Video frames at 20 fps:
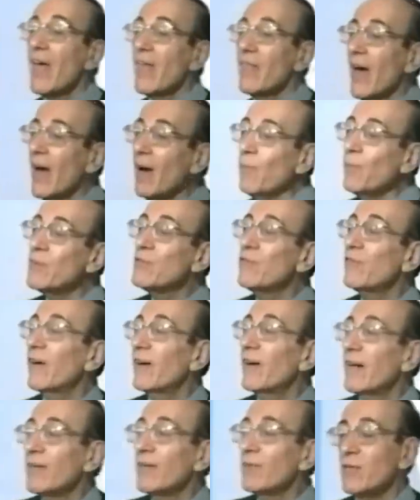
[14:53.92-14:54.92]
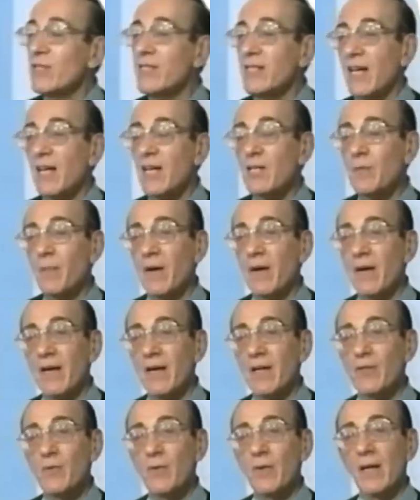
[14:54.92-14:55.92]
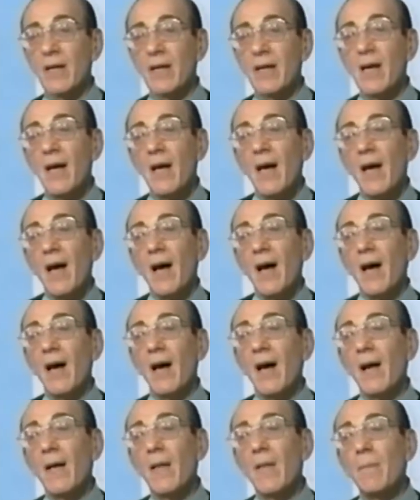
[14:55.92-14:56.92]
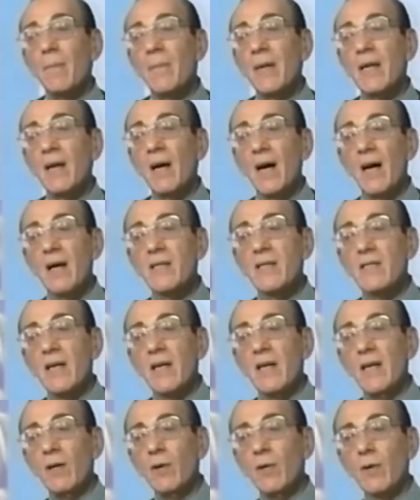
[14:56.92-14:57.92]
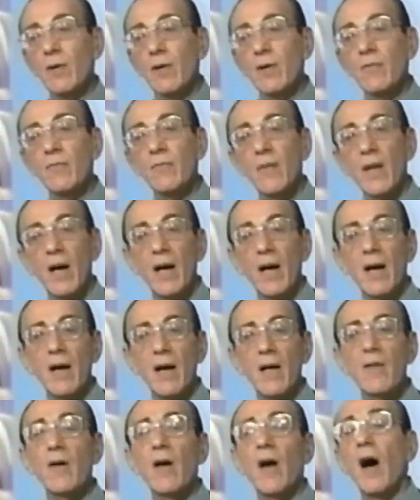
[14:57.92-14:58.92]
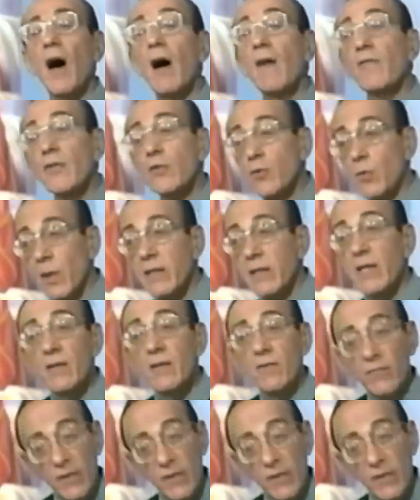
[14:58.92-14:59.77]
That was very interesting experience, really, uh, because here were, uh, of the 20,